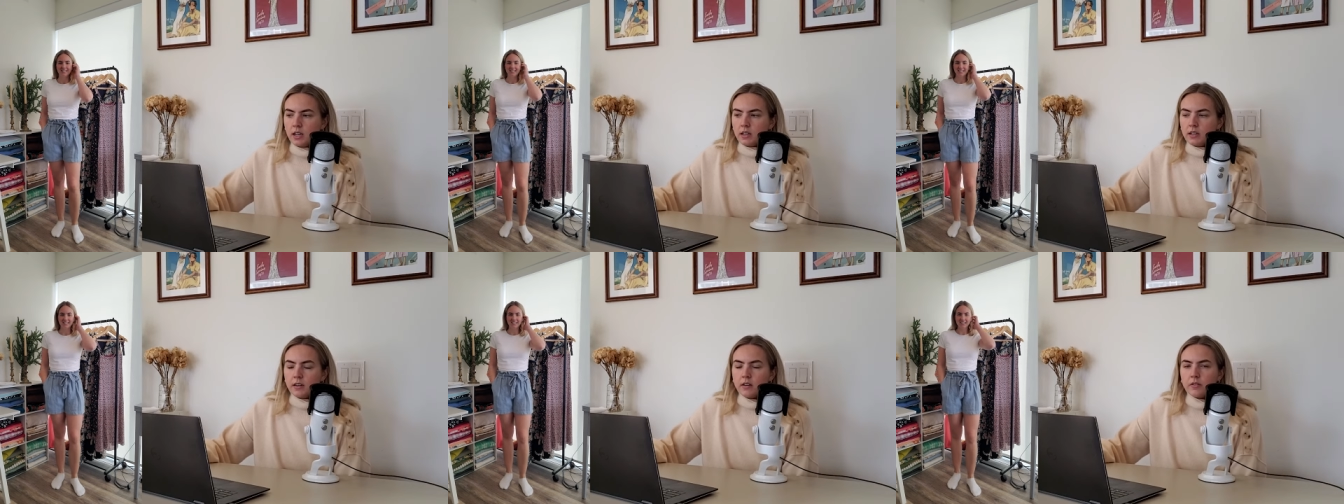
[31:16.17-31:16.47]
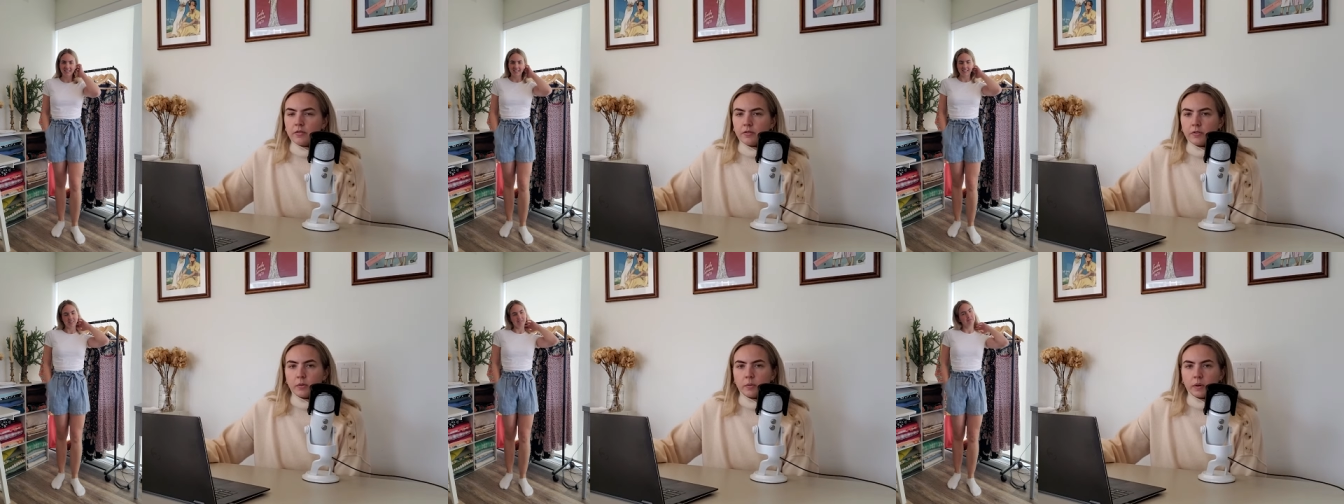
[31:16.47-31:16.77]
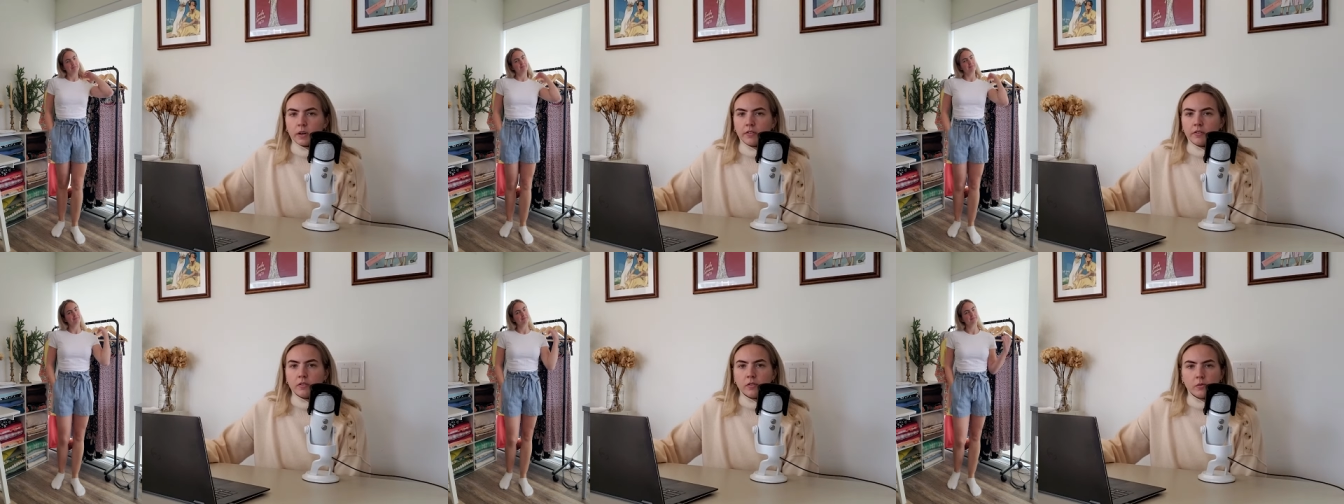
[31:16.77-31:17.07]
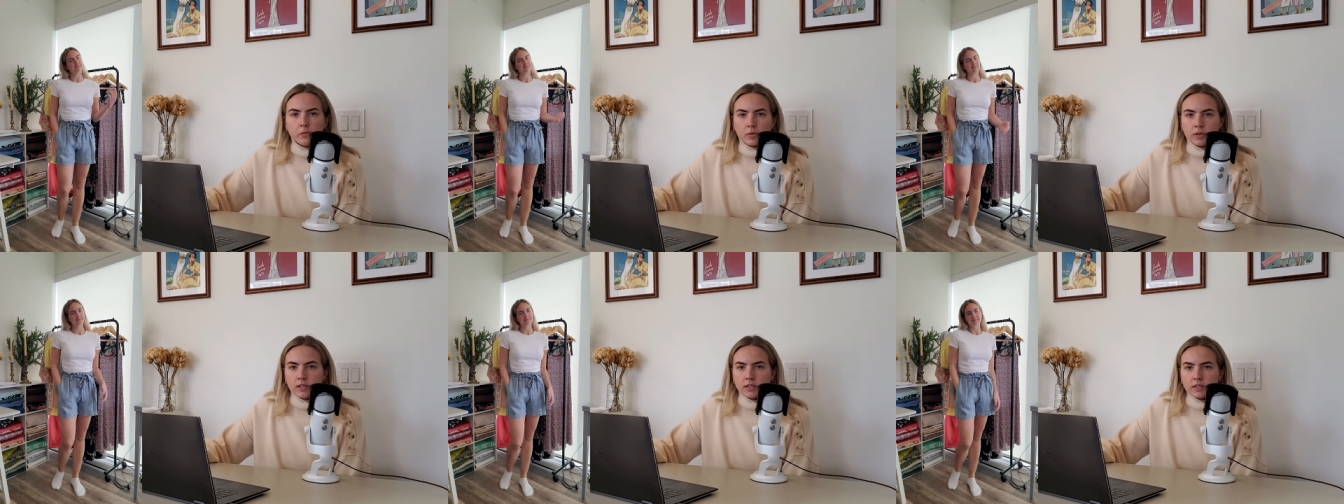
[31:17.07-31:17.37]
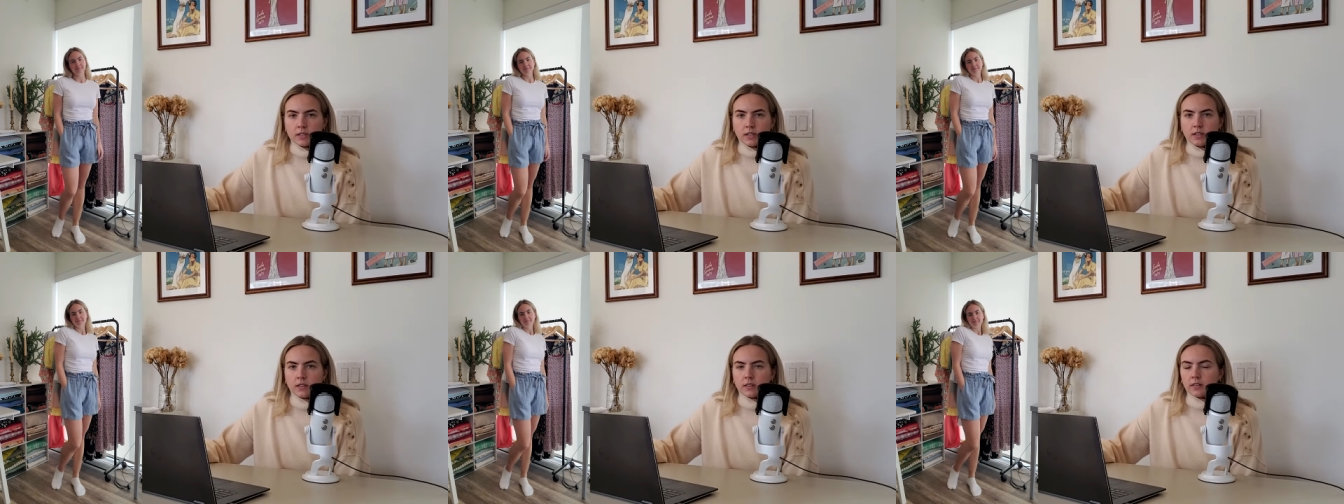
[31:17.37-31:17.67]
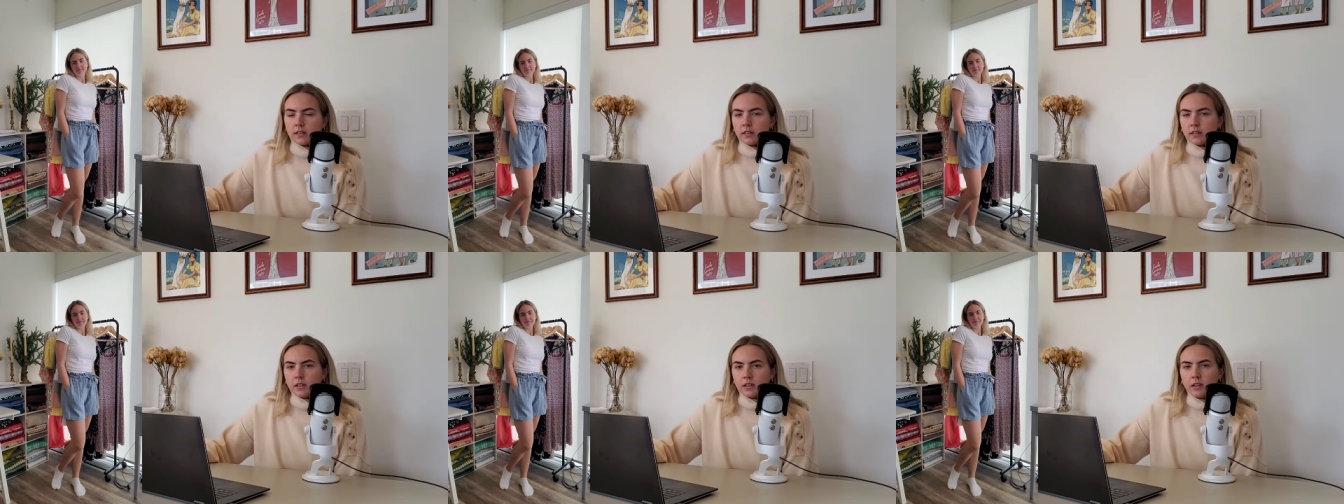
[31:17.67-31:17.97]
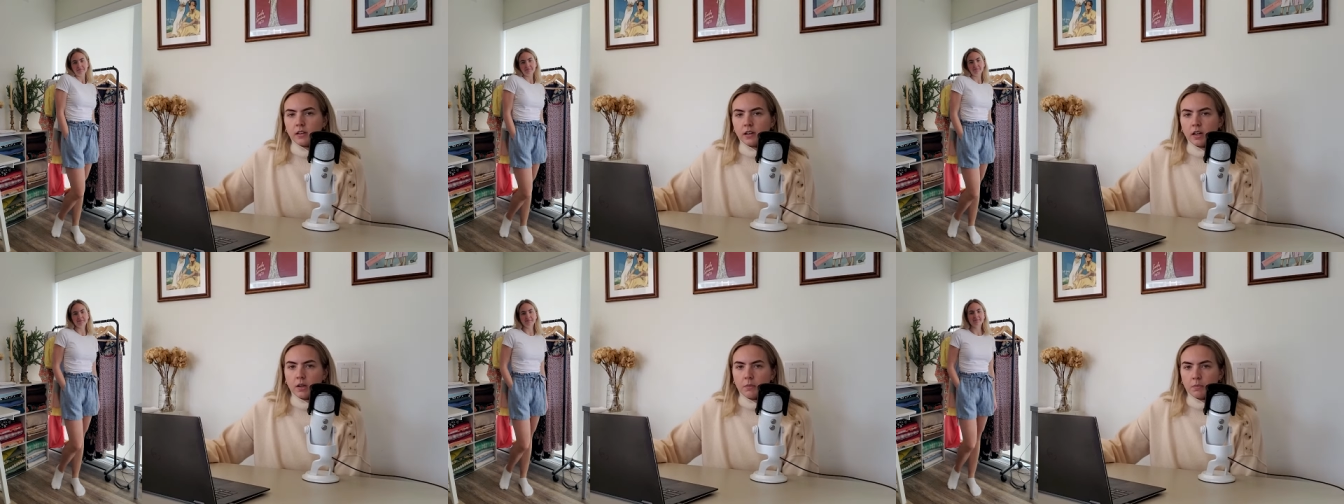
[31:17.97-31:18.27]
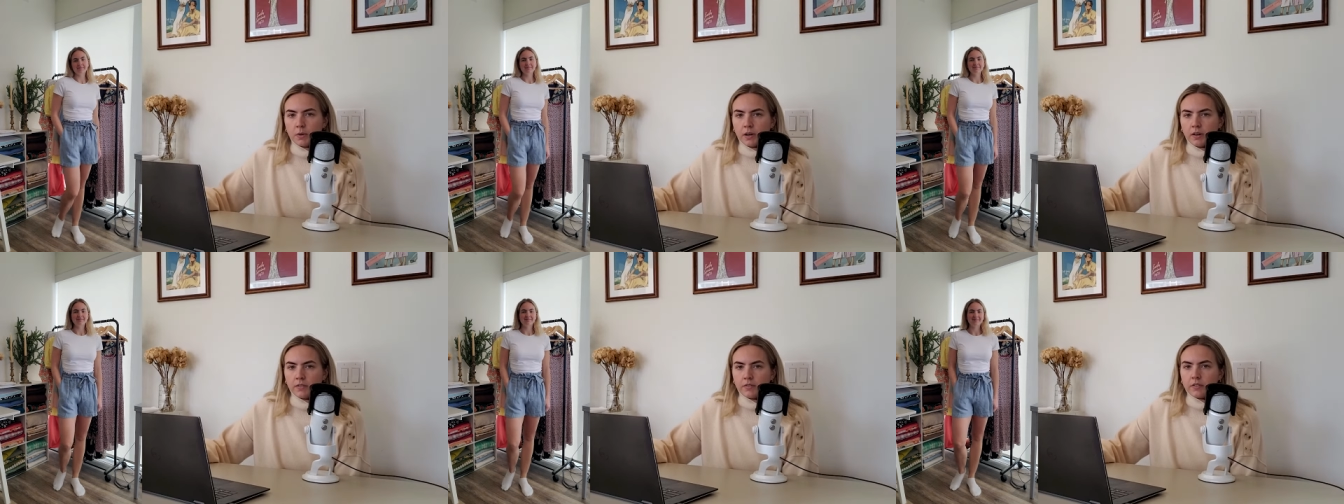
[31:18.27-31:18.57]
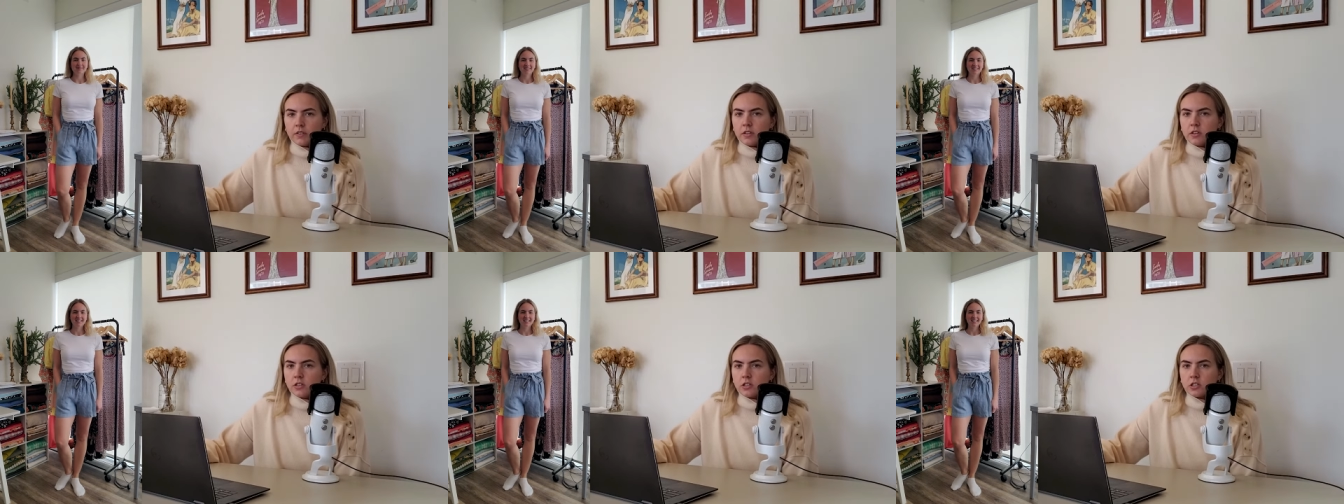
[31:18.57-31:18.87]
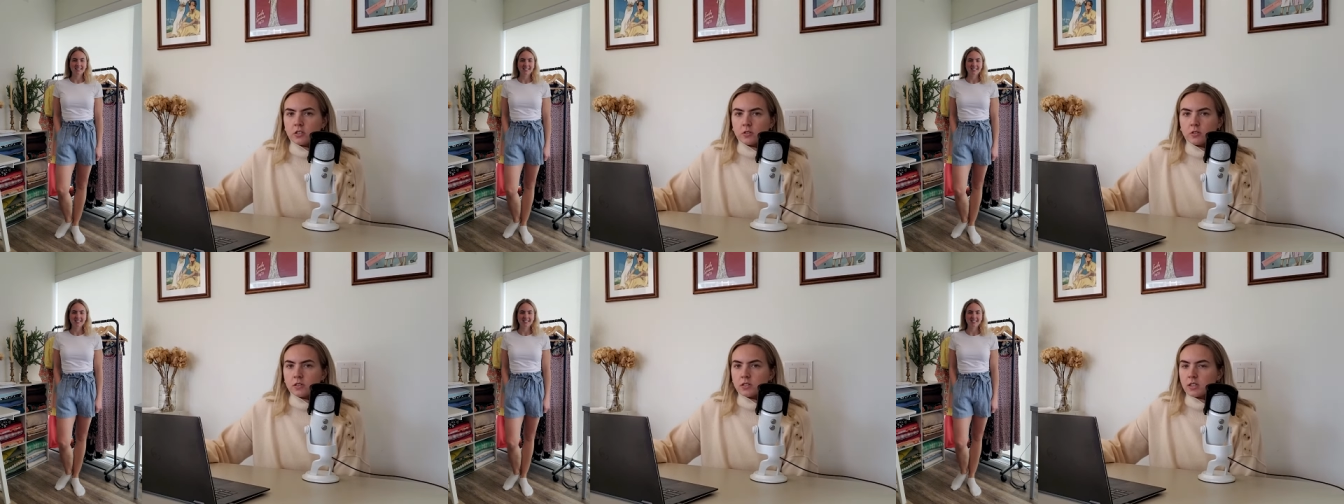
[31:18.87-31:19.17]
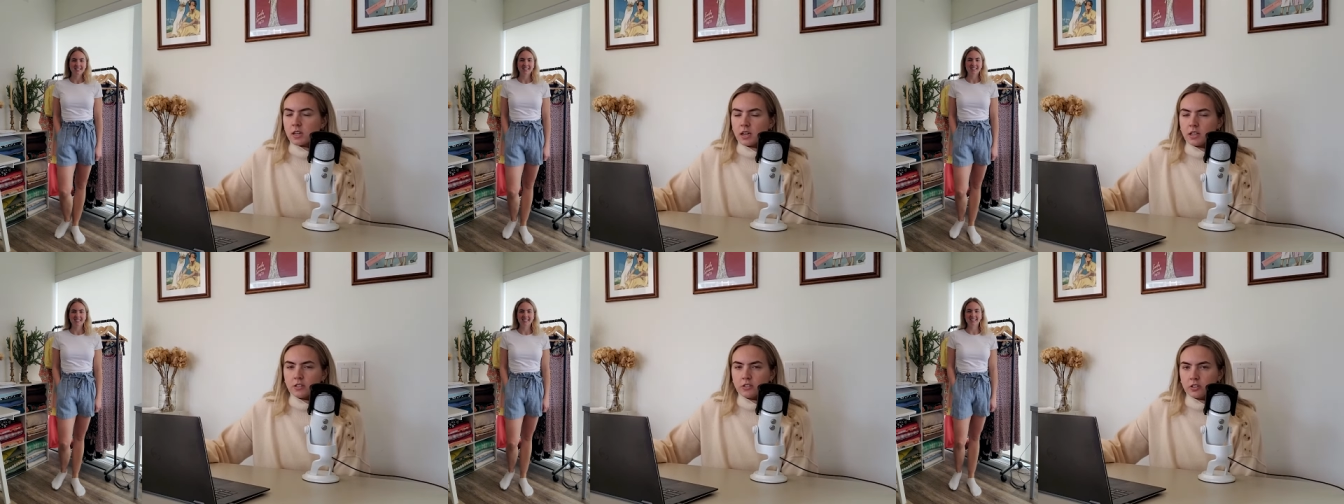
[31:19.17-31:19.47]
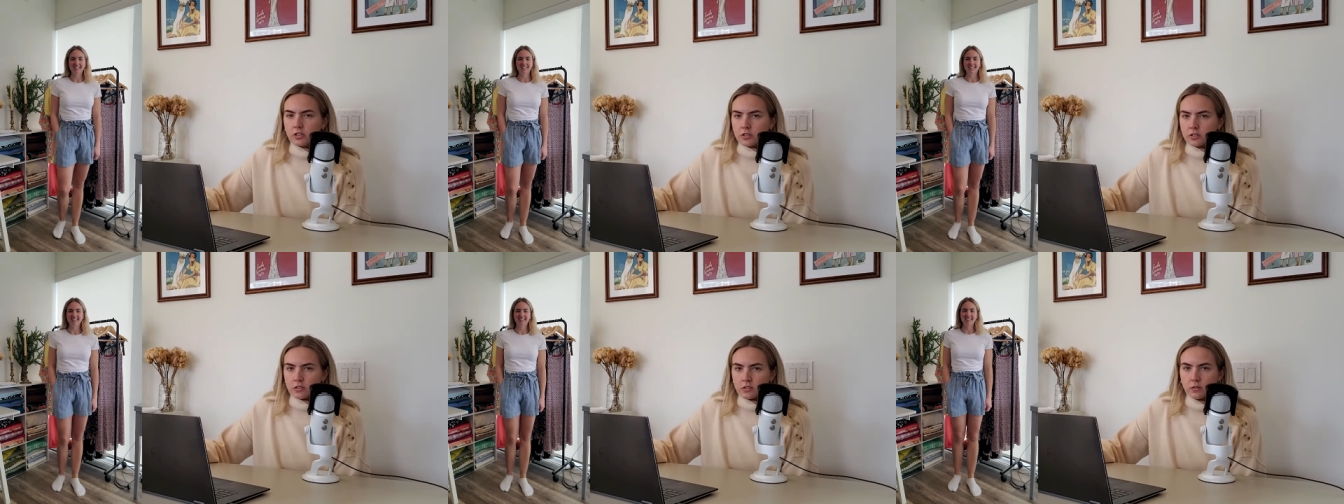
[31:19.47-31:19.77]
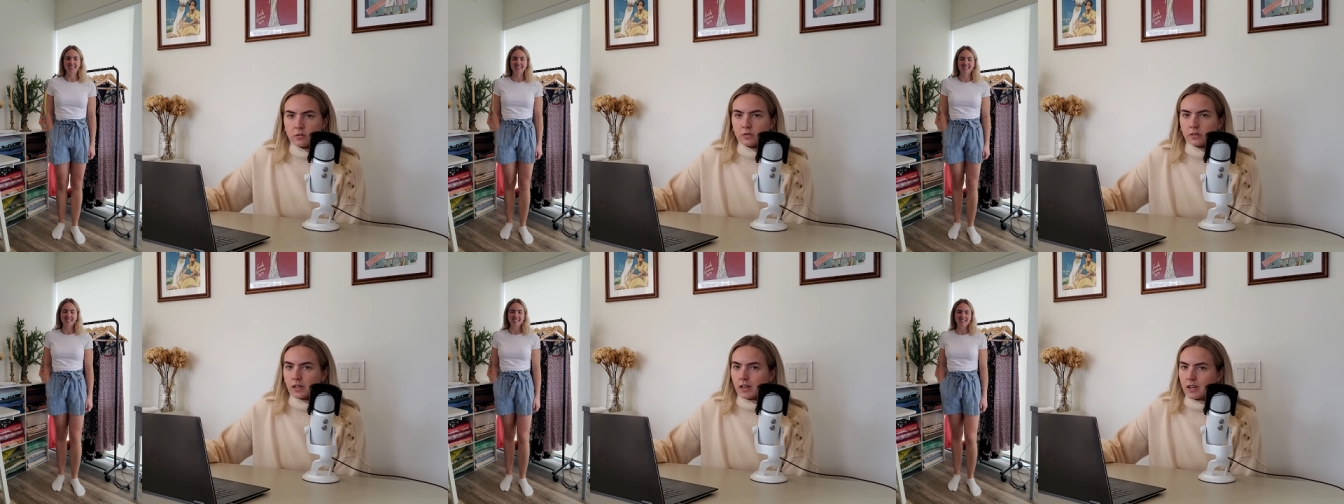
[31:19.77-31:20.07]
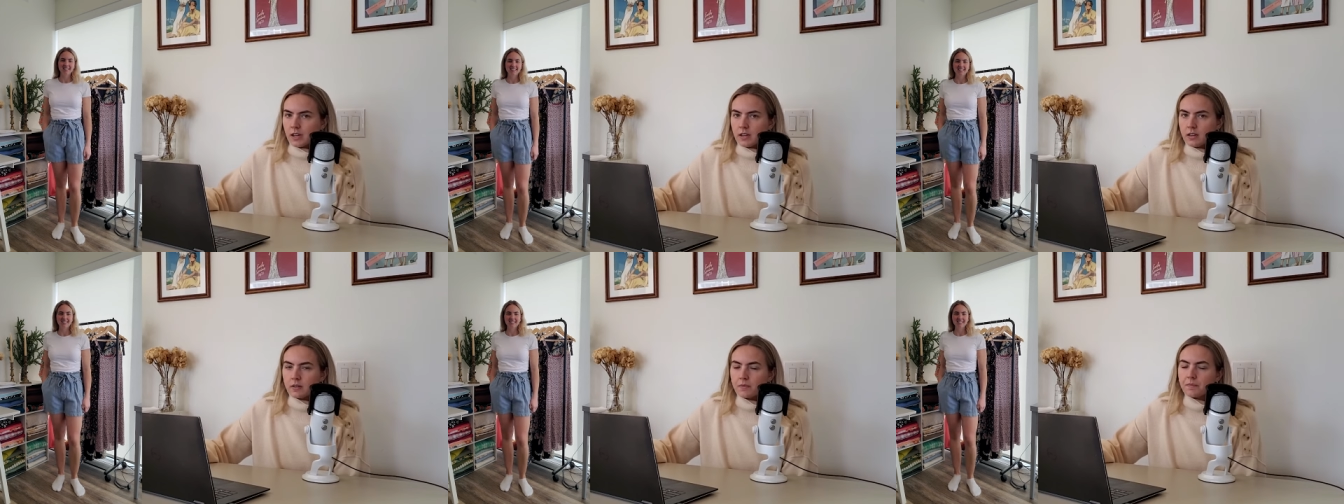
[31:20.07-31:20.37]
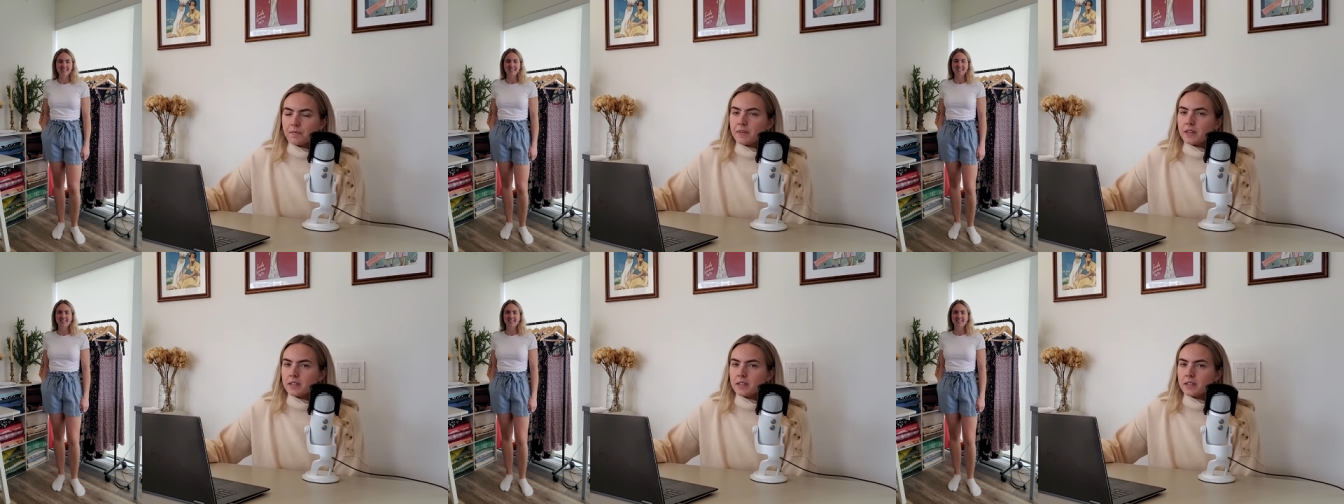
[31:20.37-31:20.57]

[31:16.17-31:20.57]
Now, for whatever reason, the linen I bought for these shorts I just don't like.